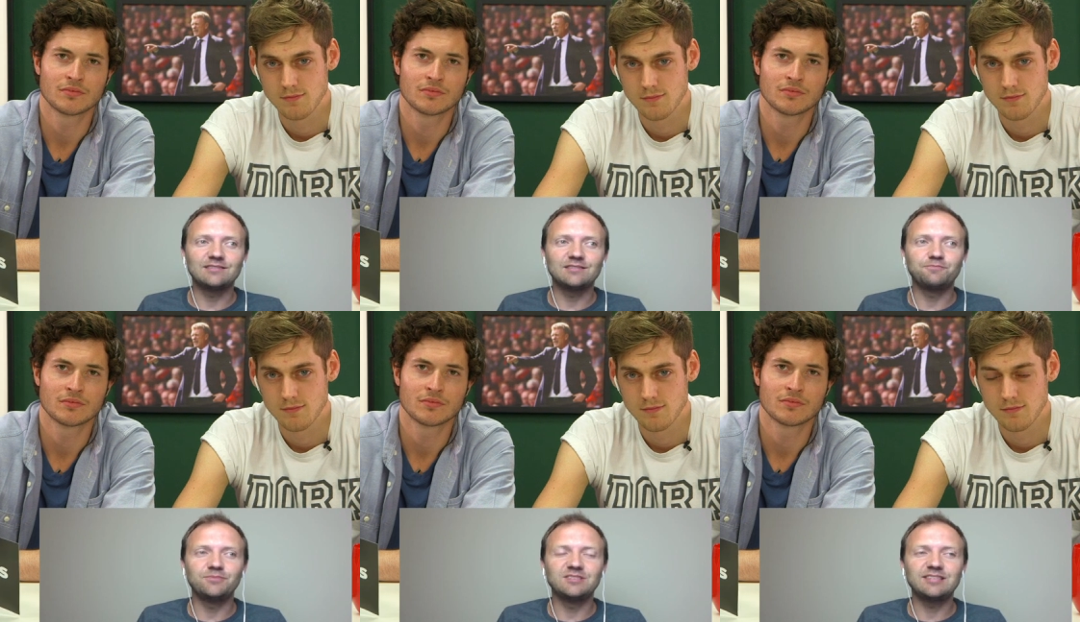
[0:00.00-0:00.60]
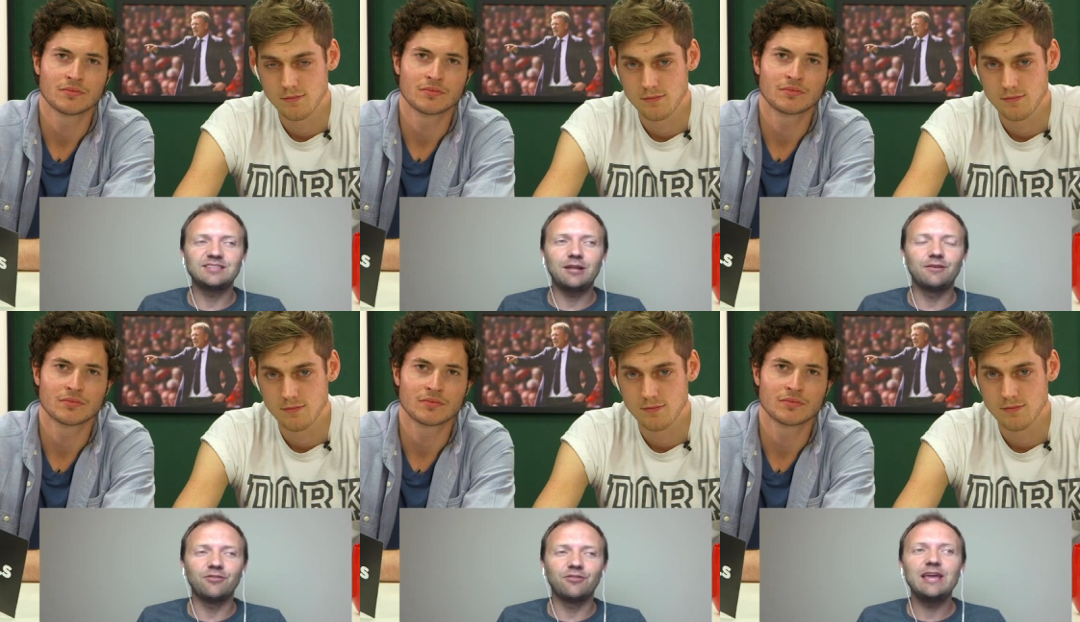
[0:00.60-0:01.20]
Speaker 1: has
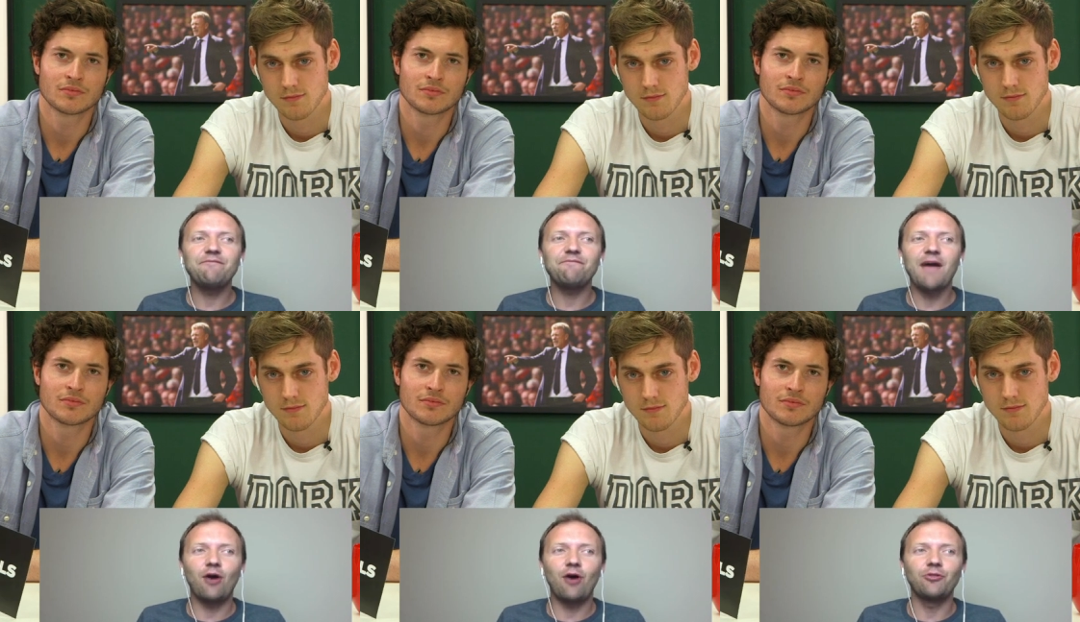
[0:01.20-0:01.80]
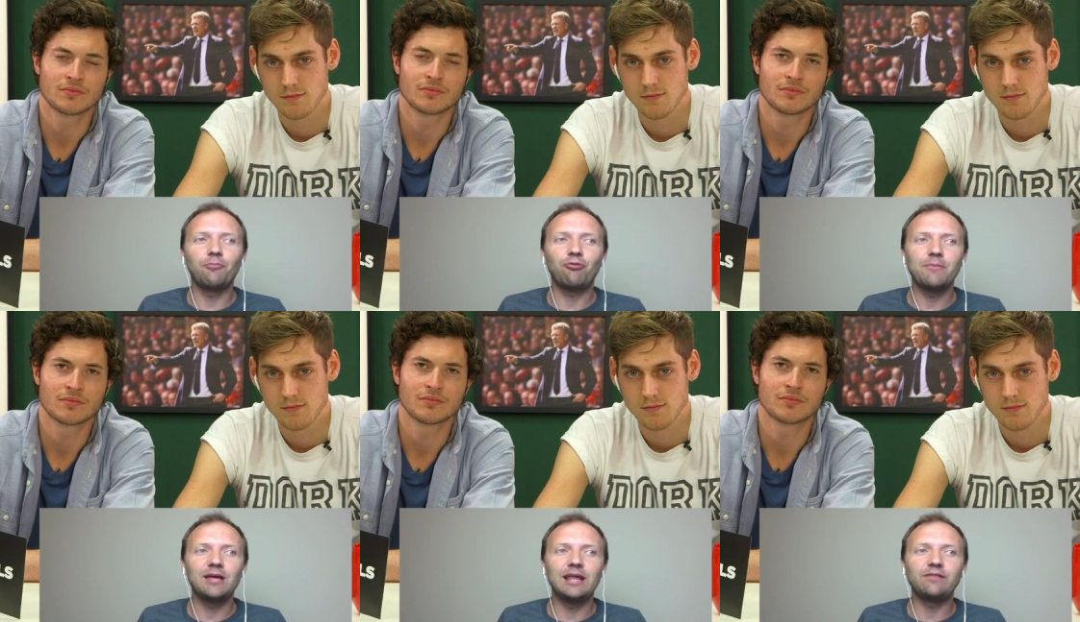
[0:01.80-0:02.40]
said that he found the
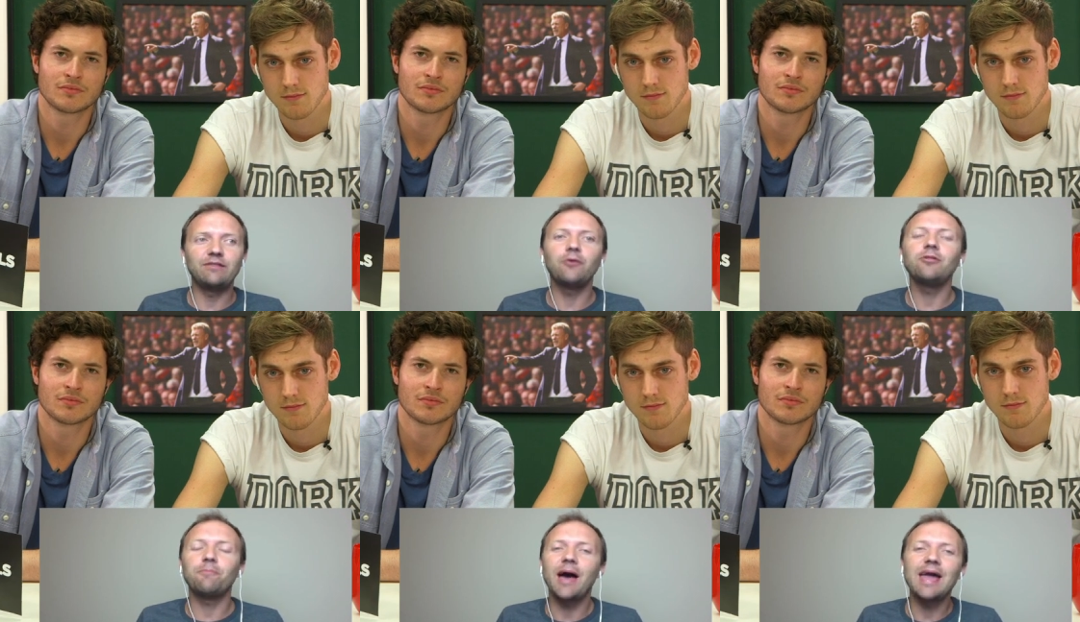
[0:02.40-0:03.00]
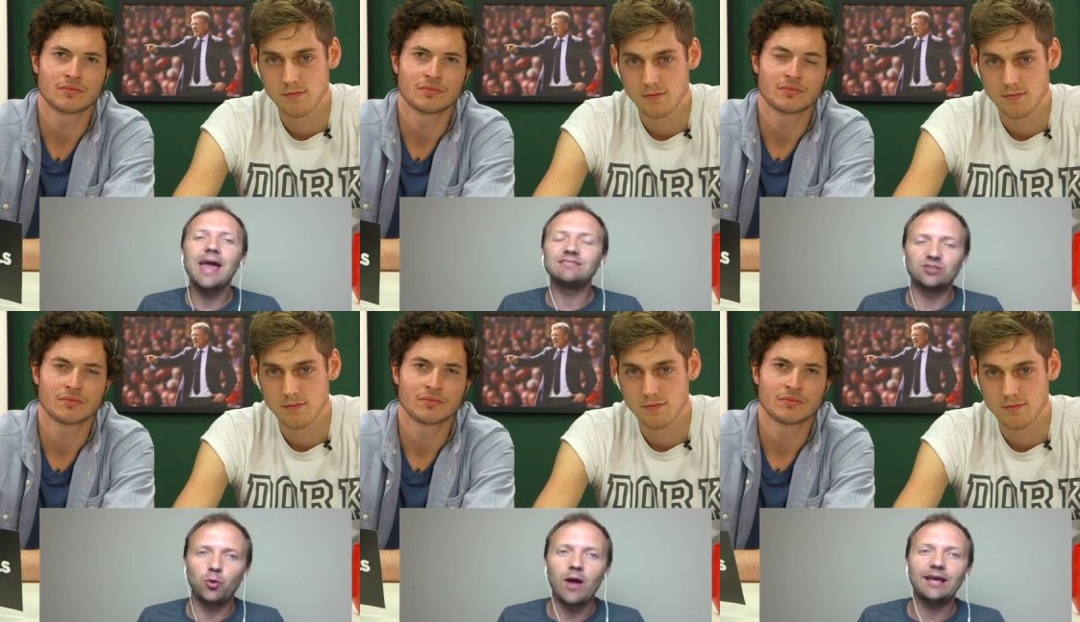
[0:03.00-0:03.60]
Premier League, though the pace
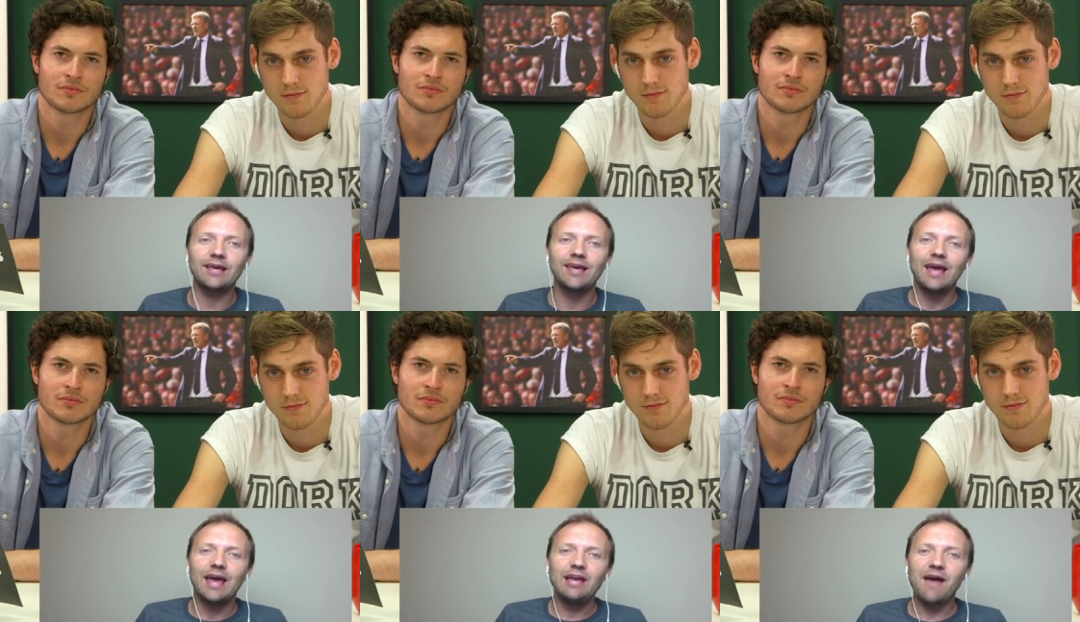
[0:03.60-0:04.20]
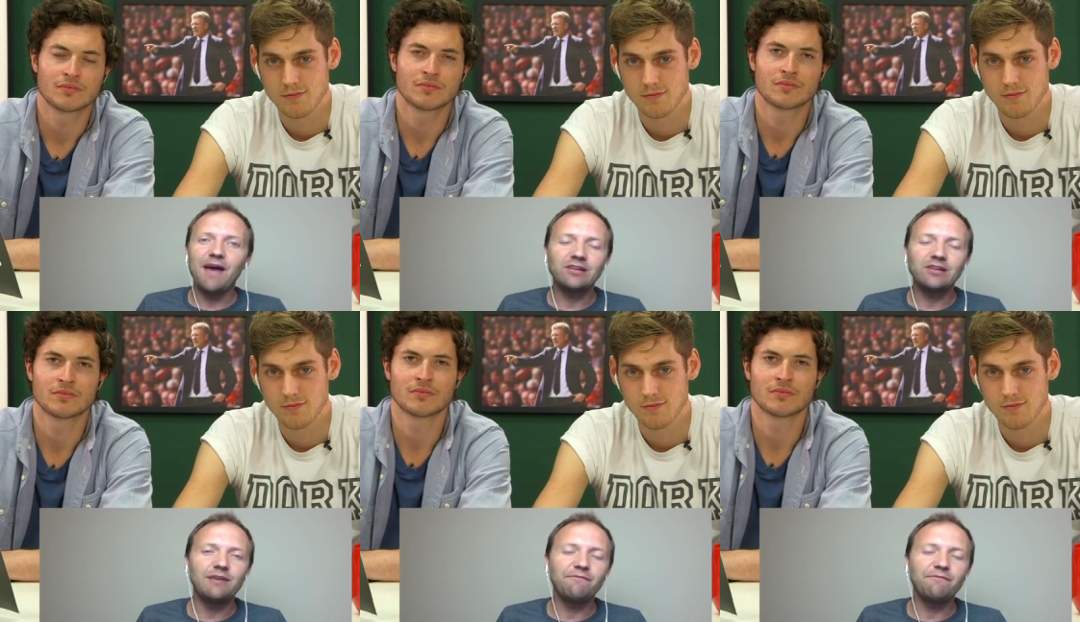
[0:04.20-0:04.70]
is quick, he found he,